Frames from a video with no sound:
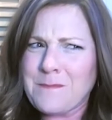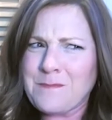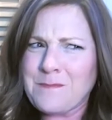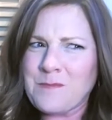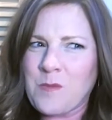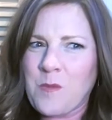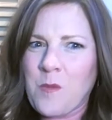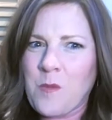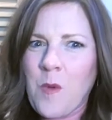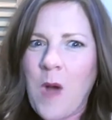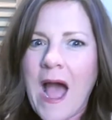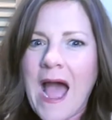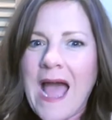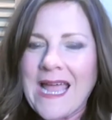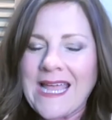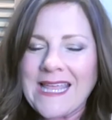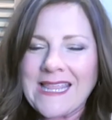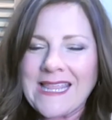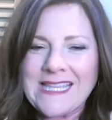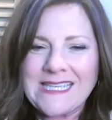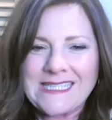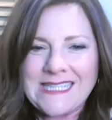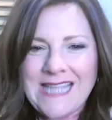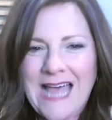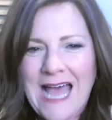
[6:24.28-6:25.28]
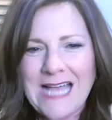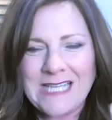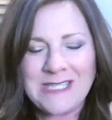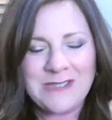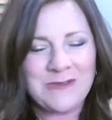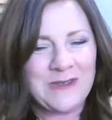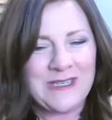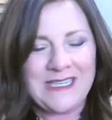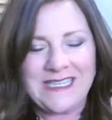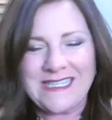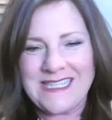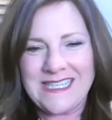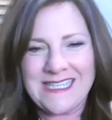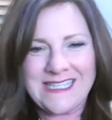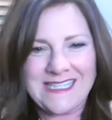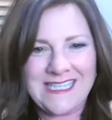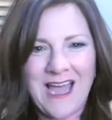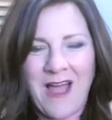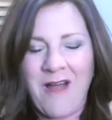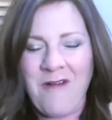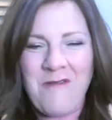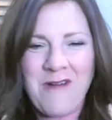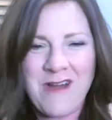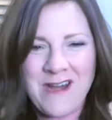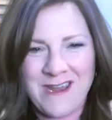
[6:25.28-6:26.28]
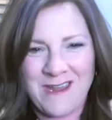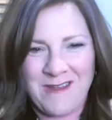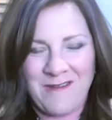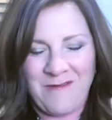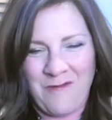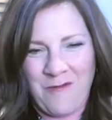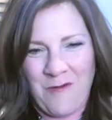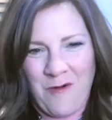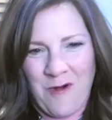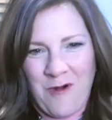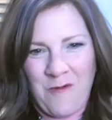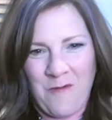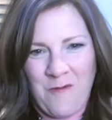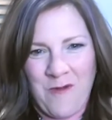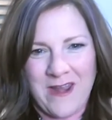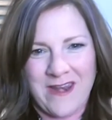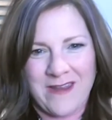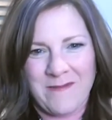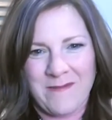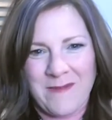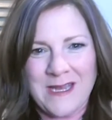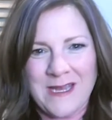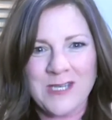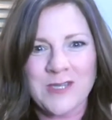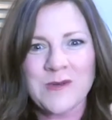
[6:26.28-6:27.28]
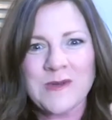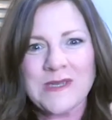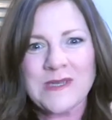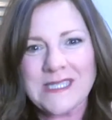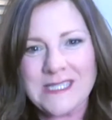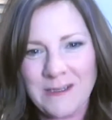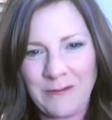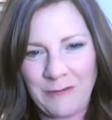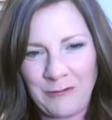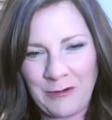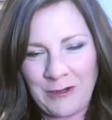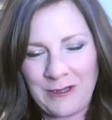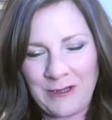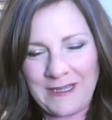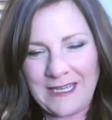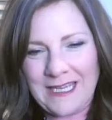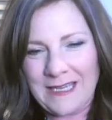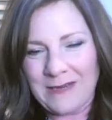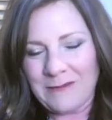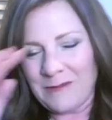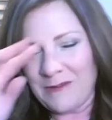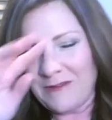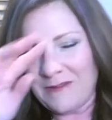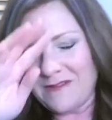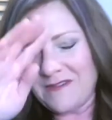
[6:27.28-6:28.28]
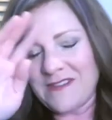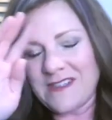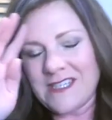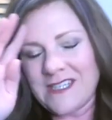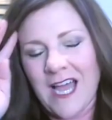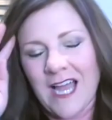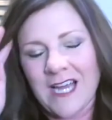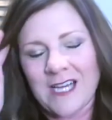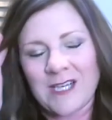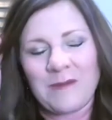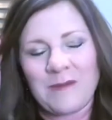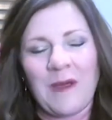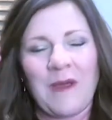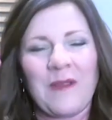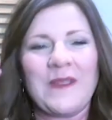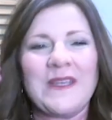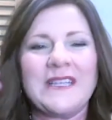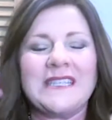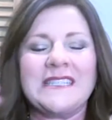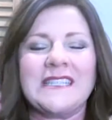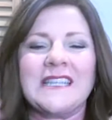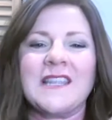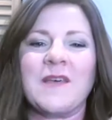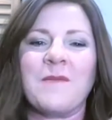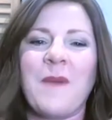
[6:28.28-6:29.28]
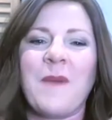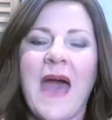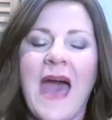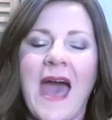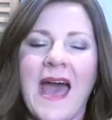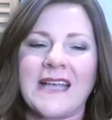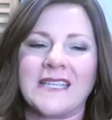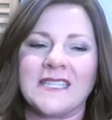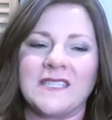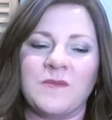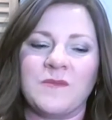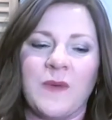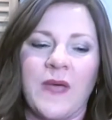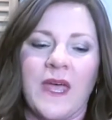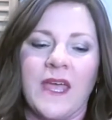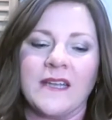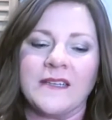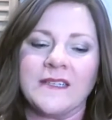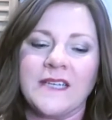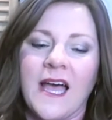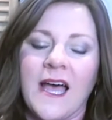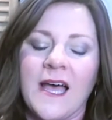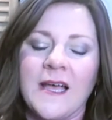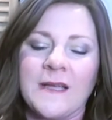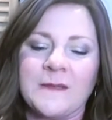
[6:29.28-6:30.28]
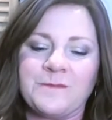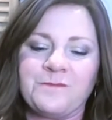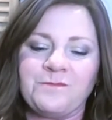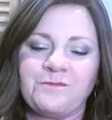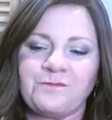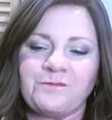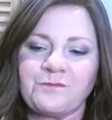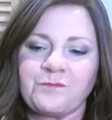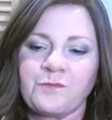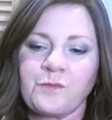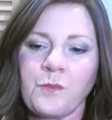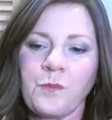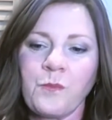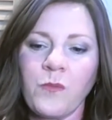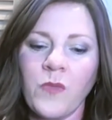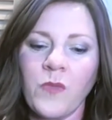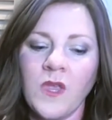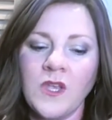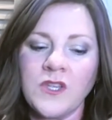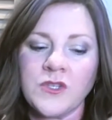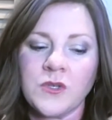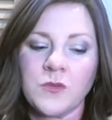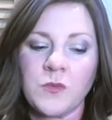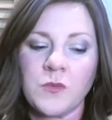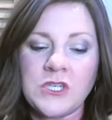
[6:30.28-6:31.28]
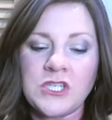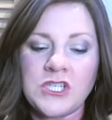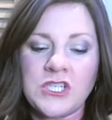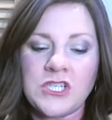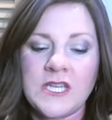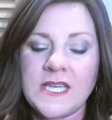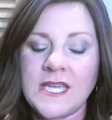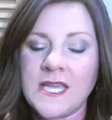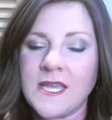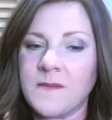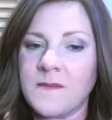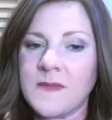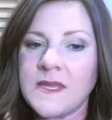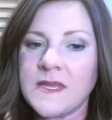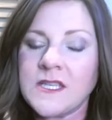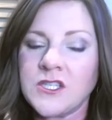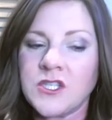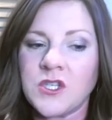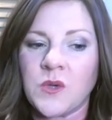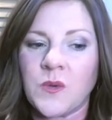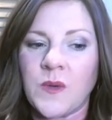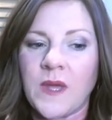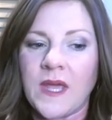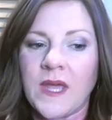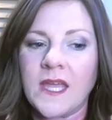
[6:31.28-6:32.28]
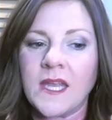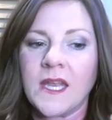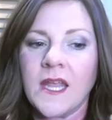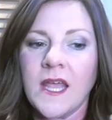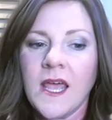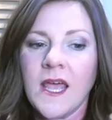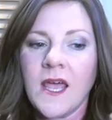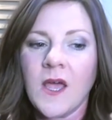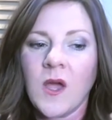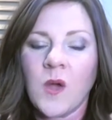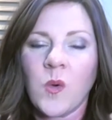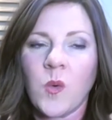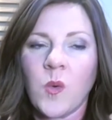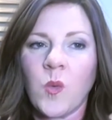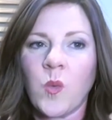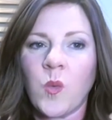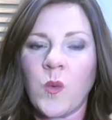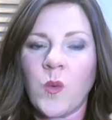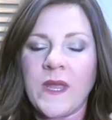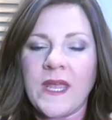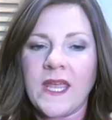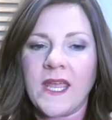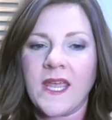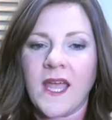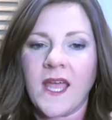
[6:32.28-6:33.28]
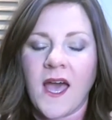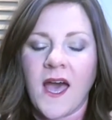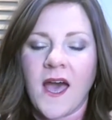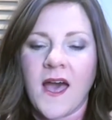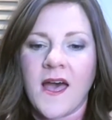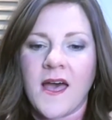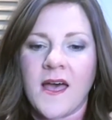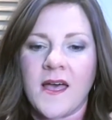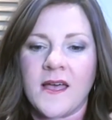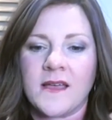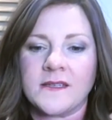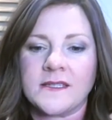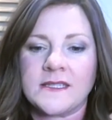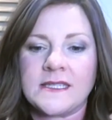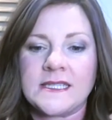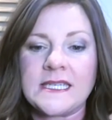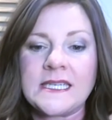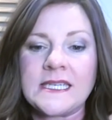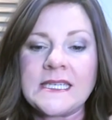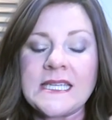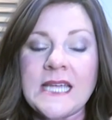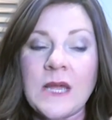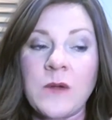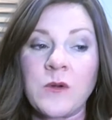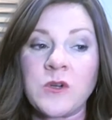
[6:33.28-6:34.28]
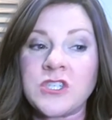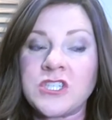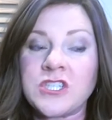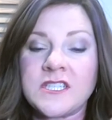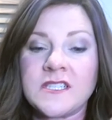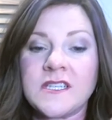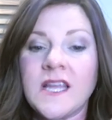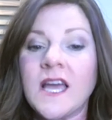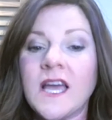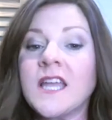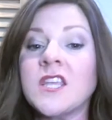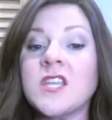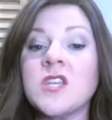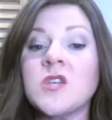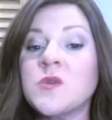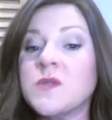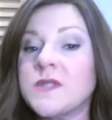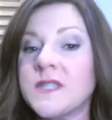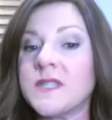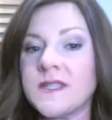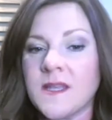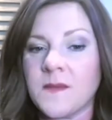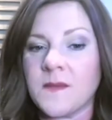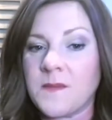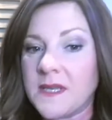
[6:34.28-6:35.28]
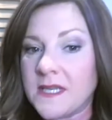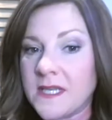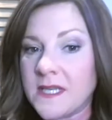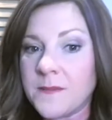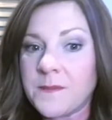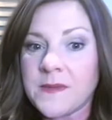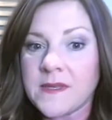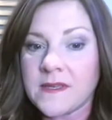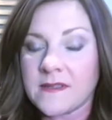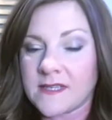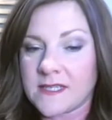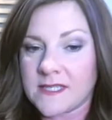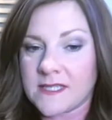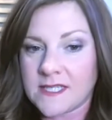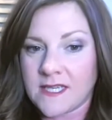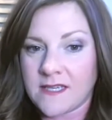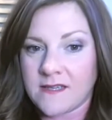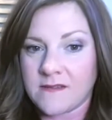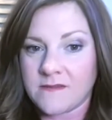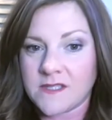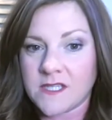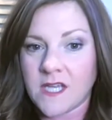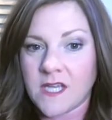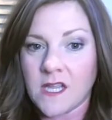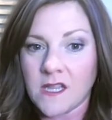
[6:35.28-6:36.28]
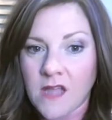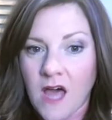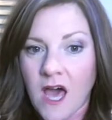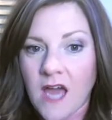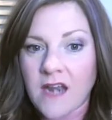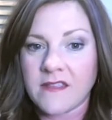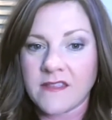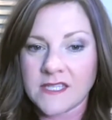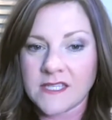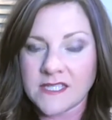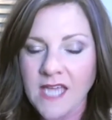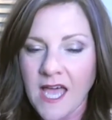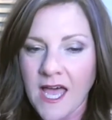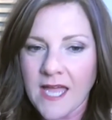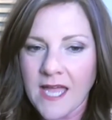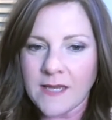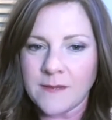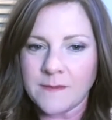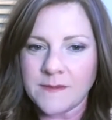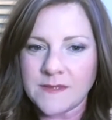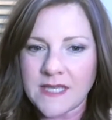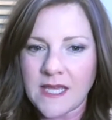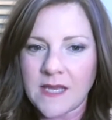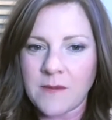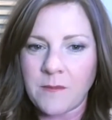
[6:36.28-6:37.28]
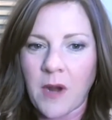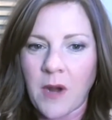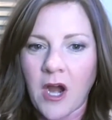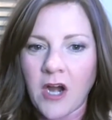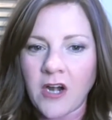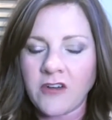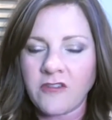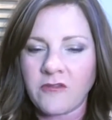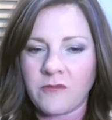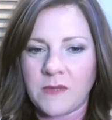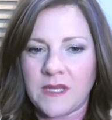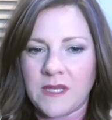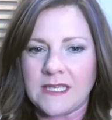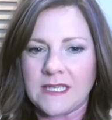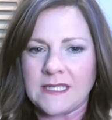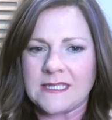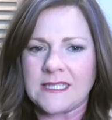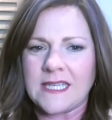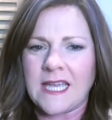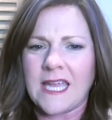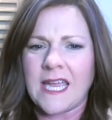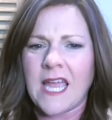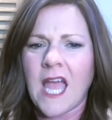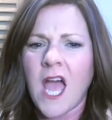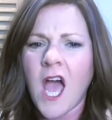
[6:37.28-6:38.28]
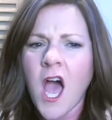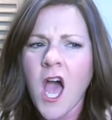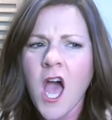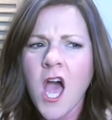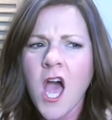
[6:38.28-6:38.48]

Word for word: why this last one is this not working for what am i doing differently and we've talked about this in the past but um so when she came into it we uh didn't she's not using the manipulatives a lot of the times and part of me is like